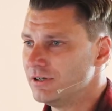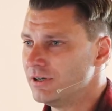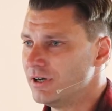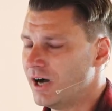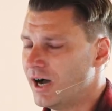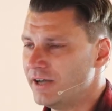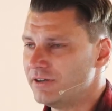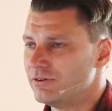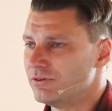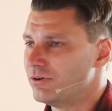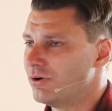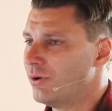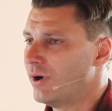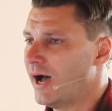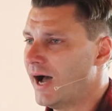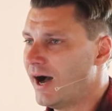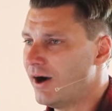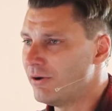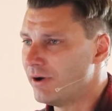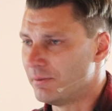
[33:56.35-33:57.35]
I don't know
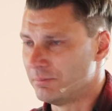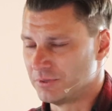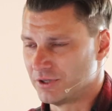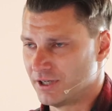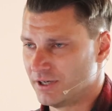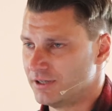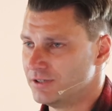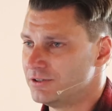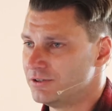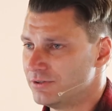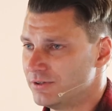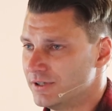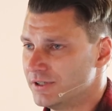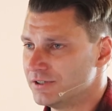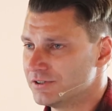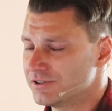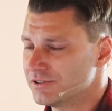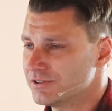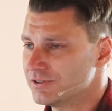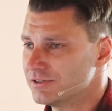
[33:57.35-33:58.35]
how I'm going to do
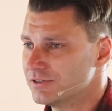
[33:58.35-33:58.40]
this.